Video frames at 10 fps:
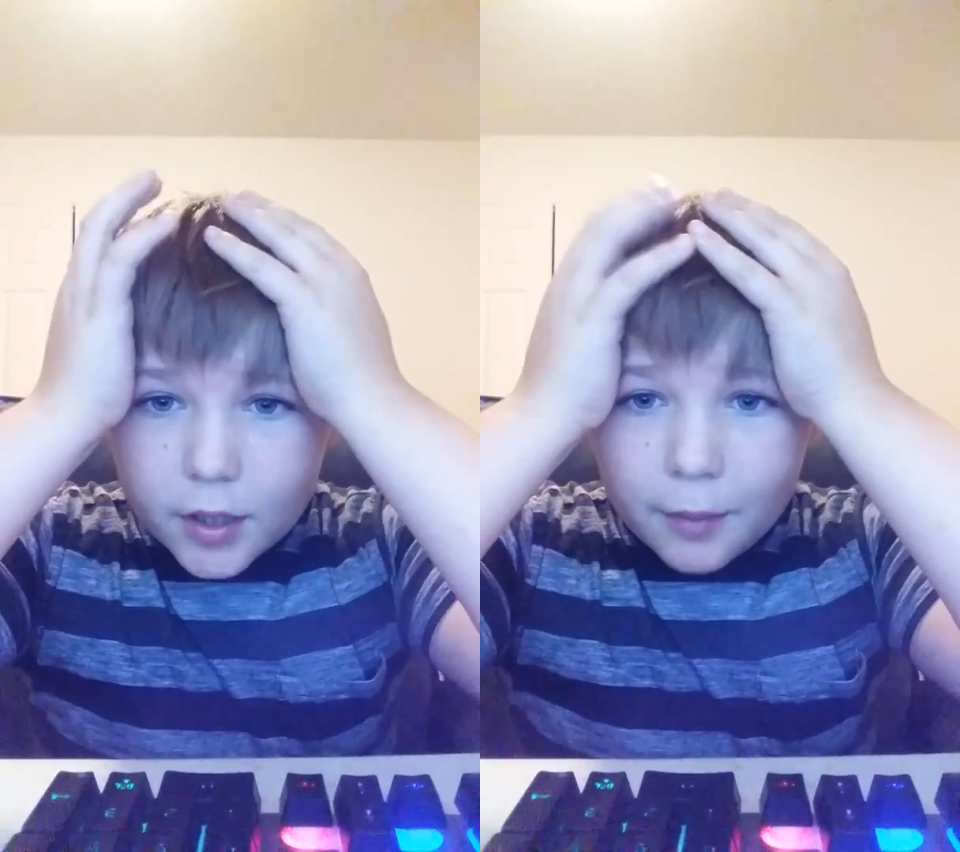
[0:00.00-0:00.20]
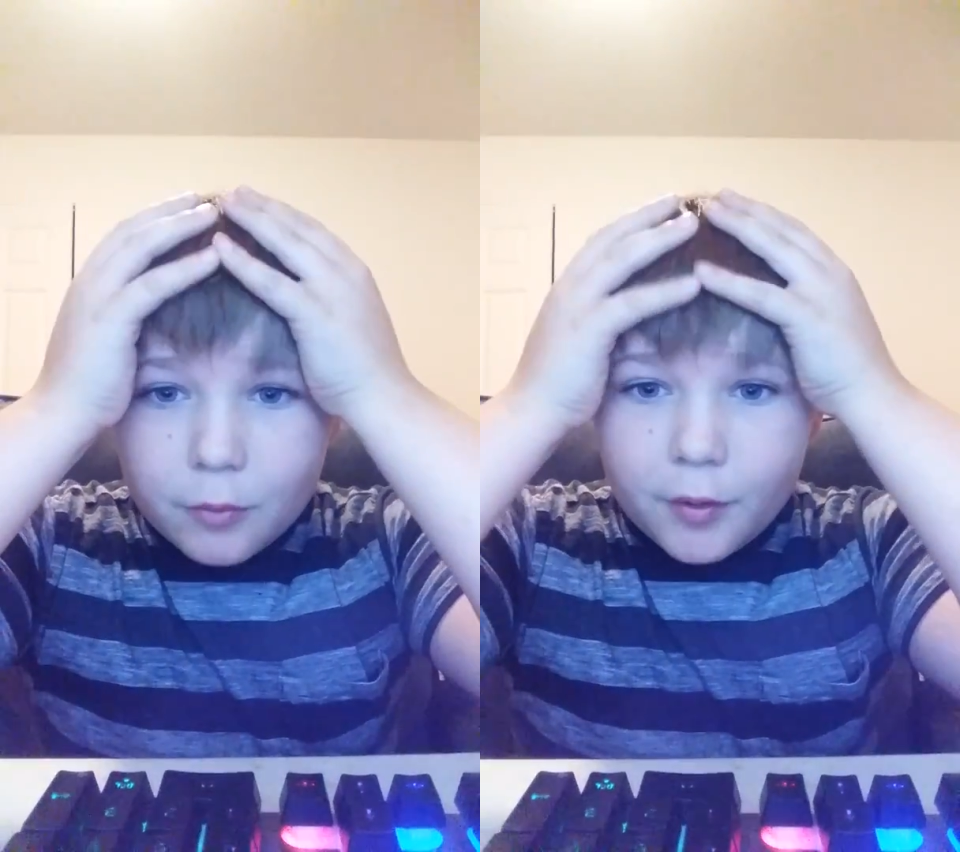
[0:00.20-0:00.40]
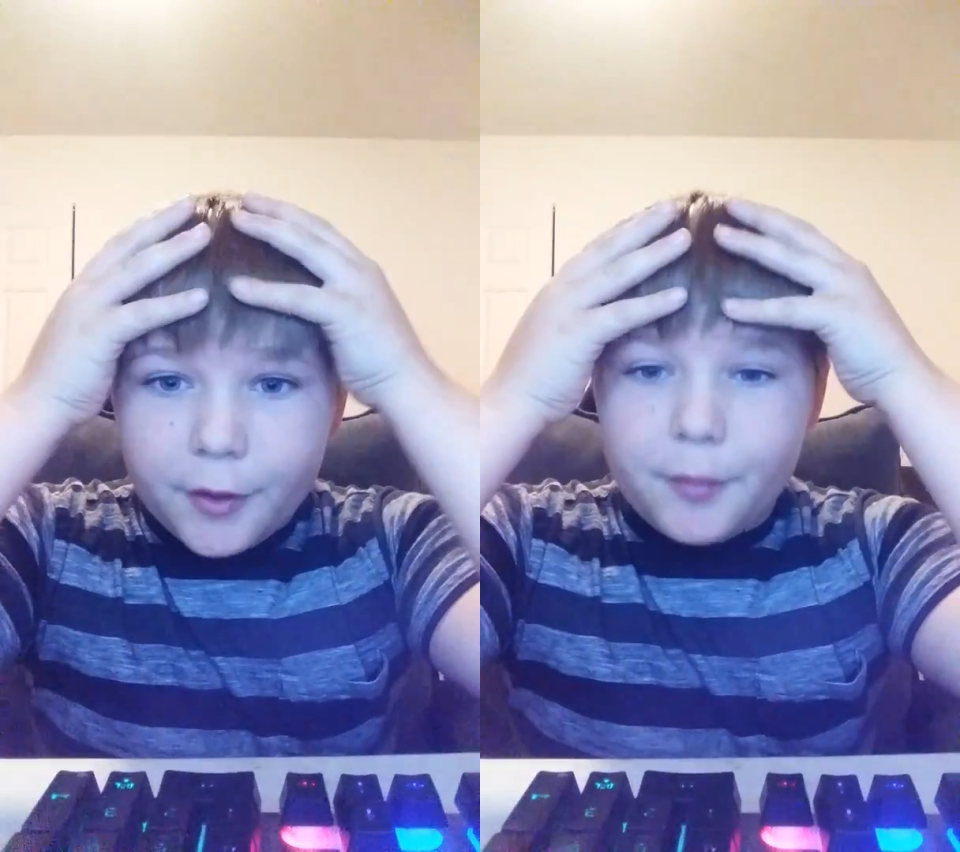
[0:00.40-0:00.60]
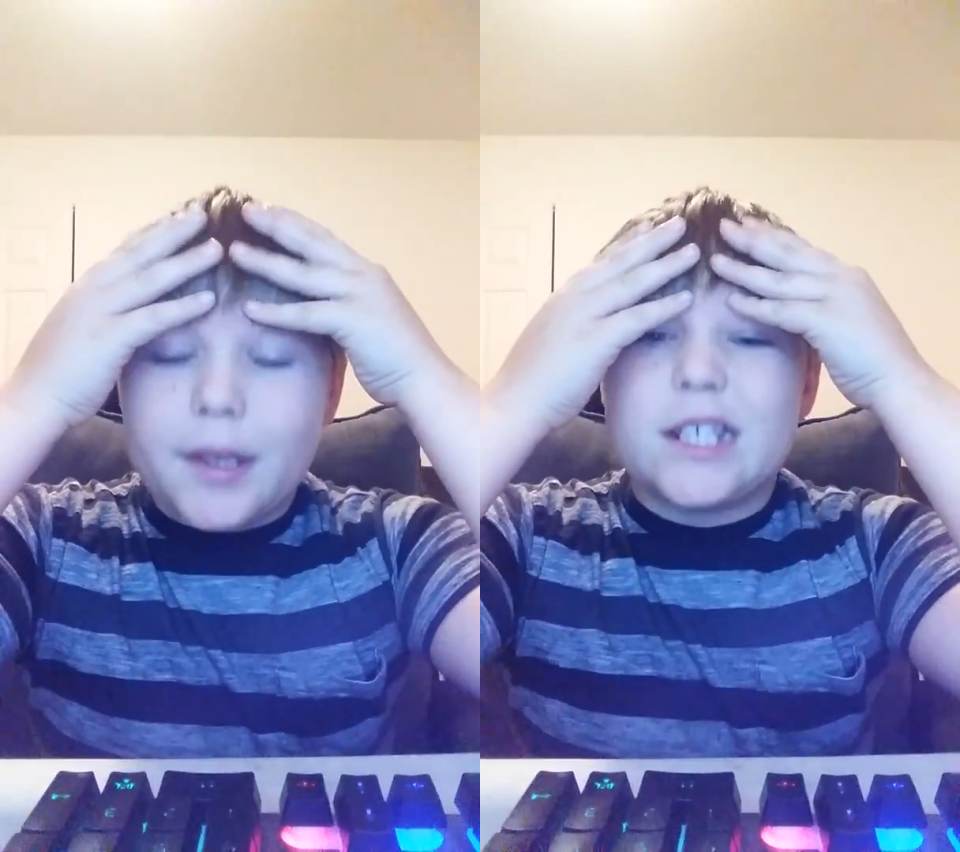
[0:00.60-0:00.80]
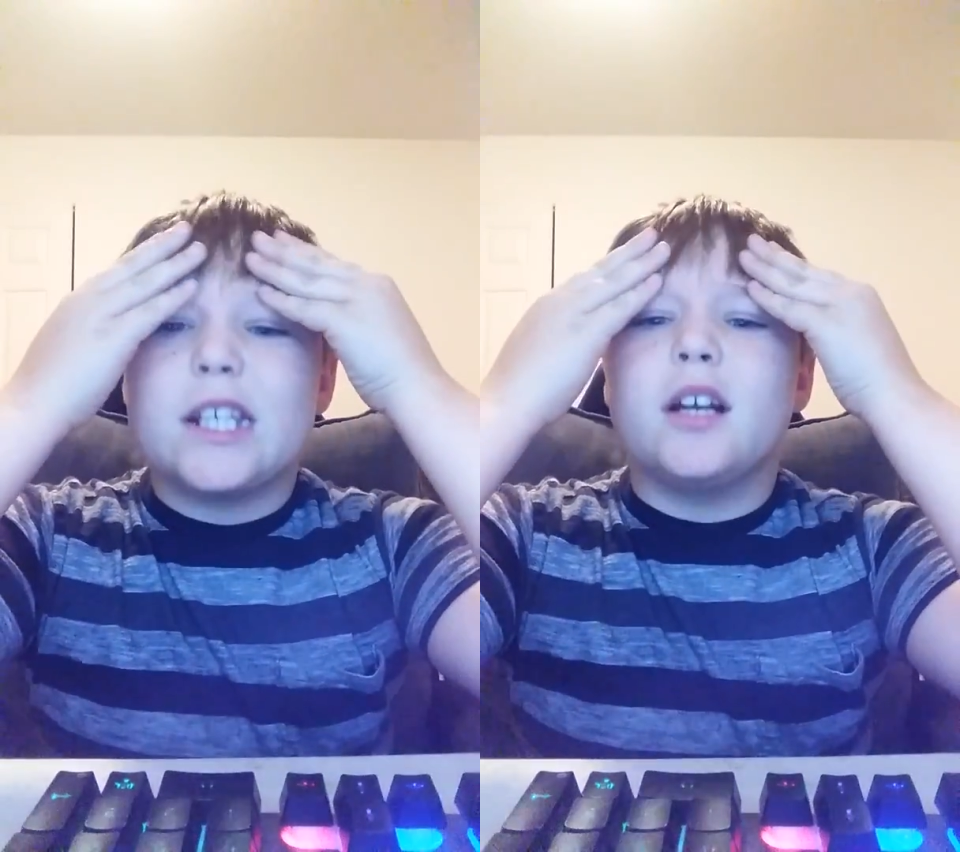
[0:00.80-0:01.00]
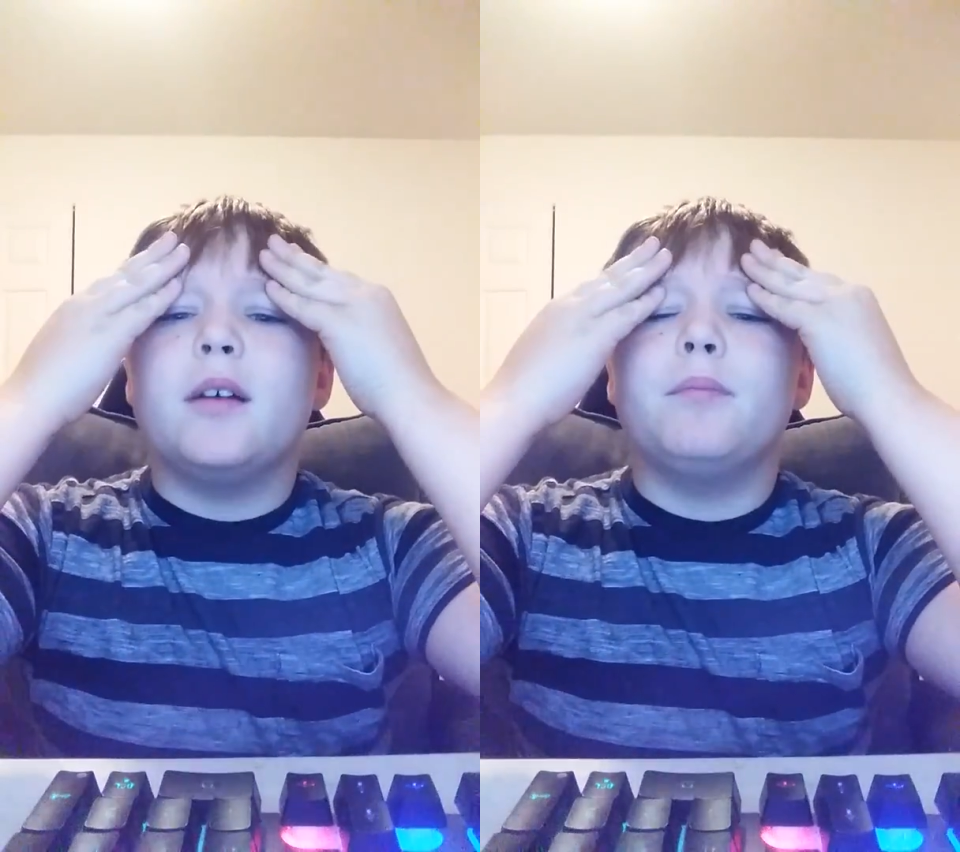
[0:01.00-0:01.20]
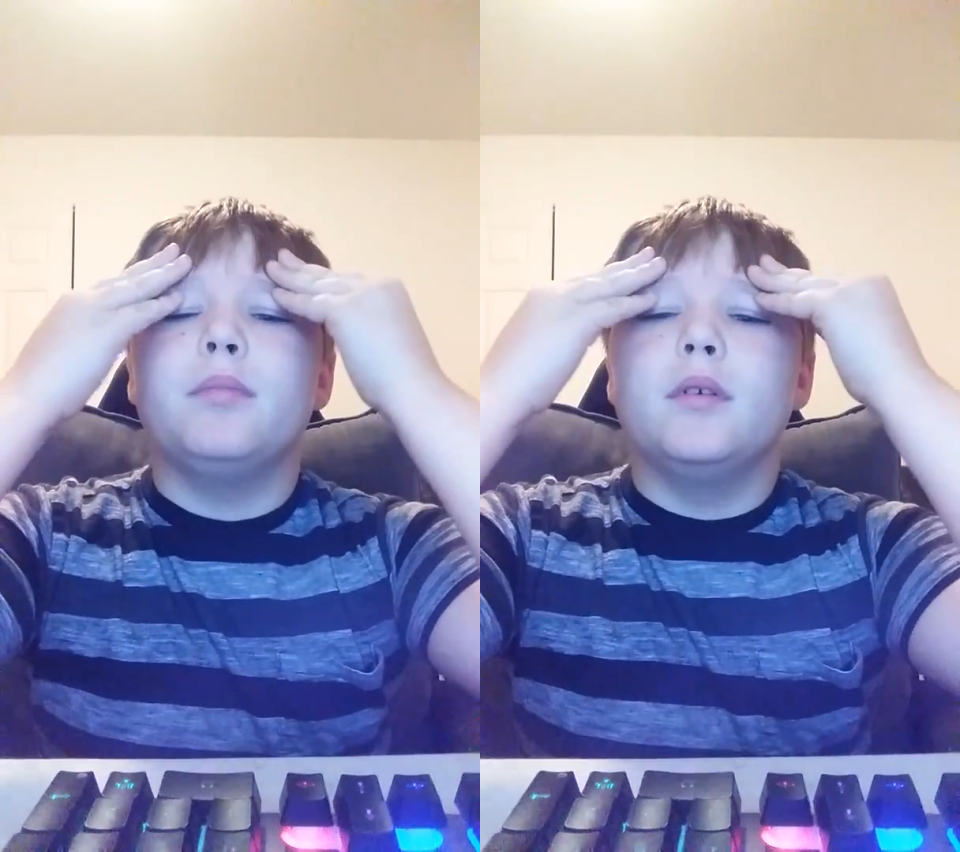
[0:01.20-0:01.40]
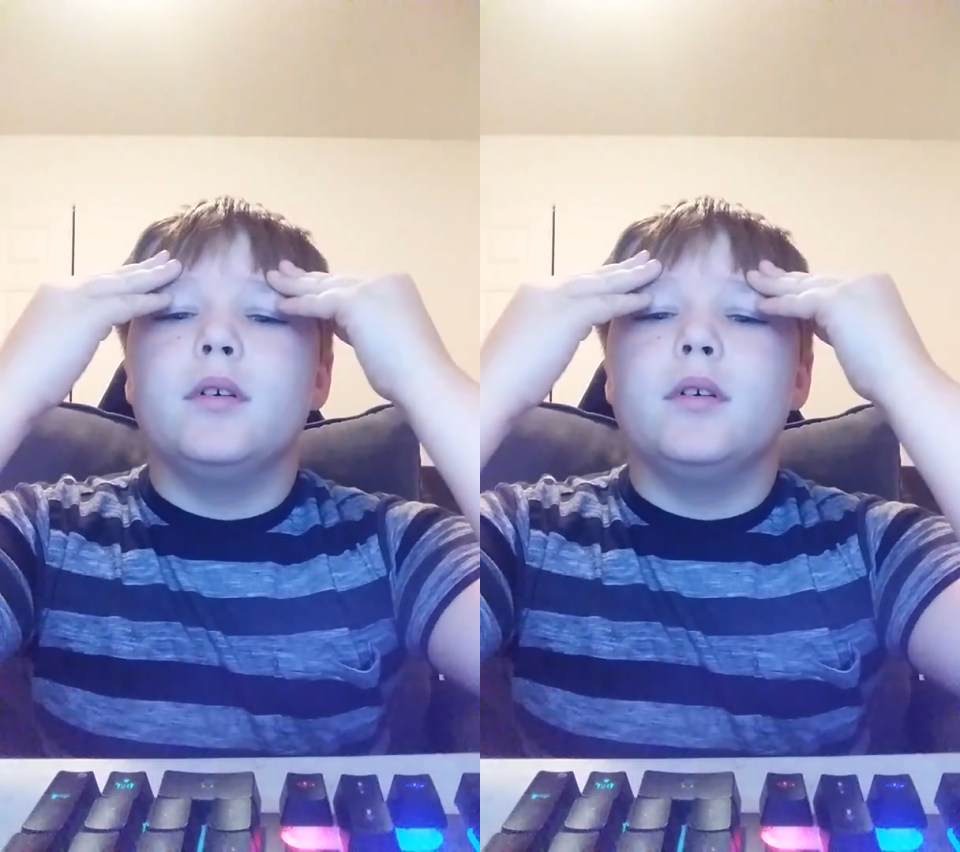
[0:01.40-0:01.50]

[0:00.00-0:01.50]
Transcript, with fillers: I'm the one who messed it up.